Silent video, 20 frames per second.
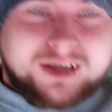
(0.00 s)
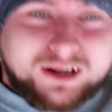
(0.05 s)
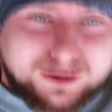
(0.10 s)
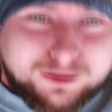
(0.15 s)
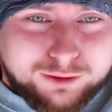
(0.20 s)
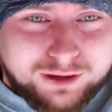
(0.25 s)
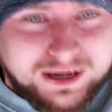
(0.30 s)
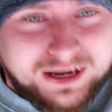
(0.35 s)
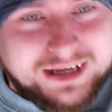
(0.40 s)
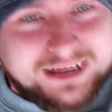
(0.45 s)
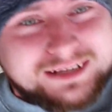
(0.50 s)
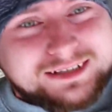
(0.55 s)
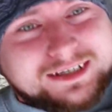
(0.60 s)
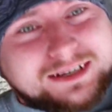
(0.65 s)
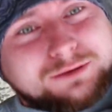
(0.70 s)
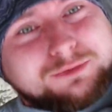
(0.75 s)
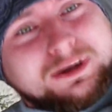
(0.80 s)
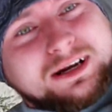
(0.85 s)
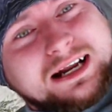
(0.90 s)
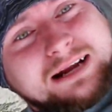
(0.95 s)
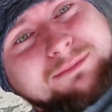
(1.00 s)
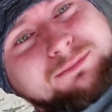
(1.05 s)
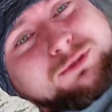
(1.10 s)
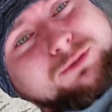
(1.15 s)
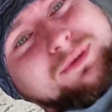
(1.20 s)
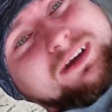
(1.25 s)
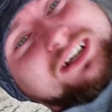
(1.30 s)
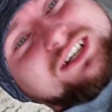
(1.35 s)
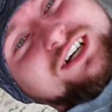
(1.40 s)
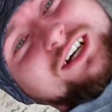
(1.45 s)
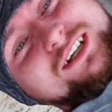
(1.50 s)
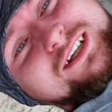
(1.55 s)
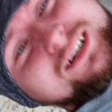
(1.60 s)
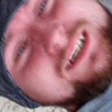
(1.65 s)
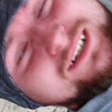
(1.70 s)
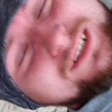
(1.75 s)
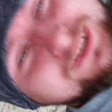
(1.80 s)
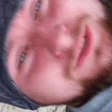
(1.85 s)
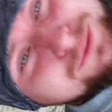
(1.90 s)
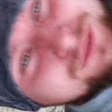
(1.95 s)
Hello guys, and welcome to my channel.
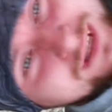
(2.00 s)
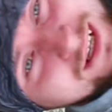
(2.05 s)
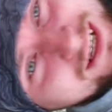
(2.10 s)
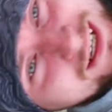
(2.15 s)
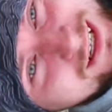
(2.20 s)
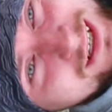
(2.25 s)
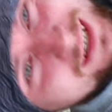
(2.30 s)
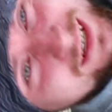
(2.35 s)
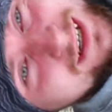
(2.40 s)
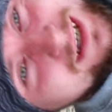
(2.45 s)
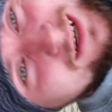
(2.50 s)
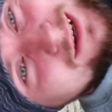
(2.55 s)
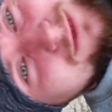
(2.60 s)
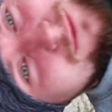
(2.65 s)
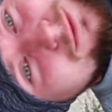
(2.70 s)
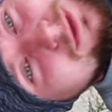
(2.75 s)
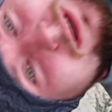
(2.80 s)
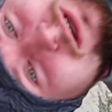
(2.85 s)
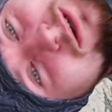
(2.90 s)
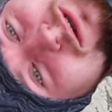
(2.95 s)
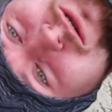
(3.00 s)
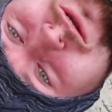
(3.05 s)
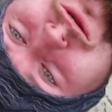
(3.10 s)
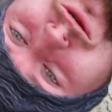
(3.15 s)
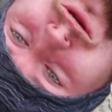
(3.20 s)
Today we're going